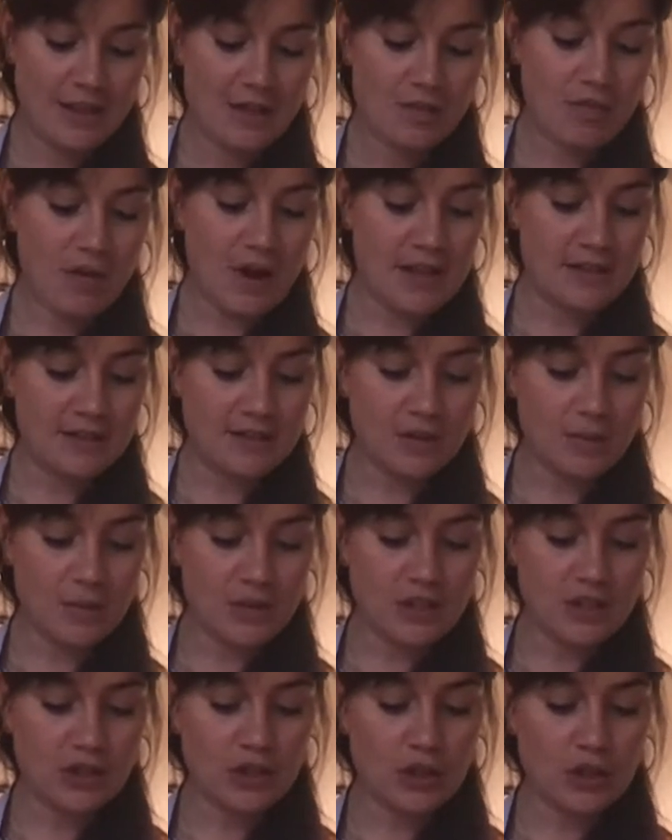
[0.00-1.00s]
Right, so we're
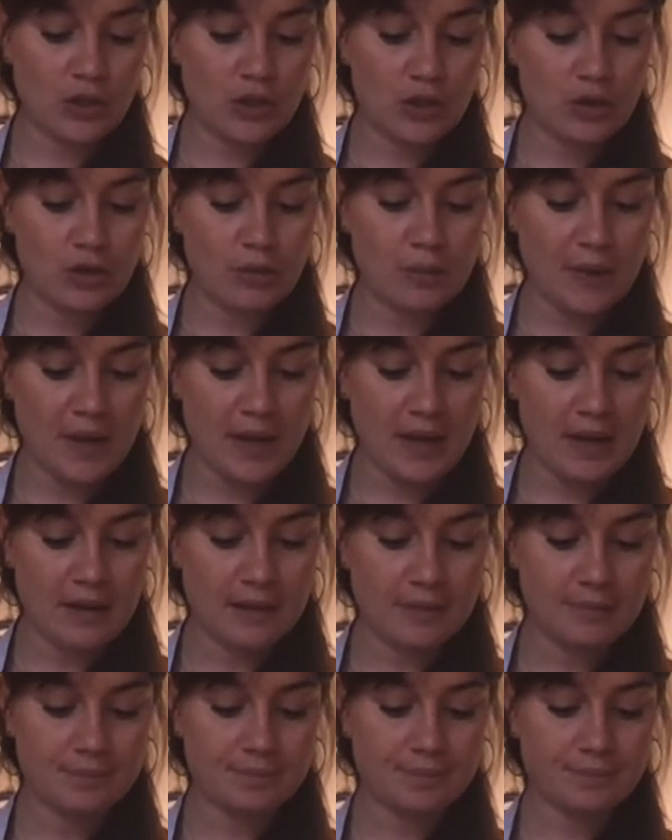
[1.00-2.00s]
just cubing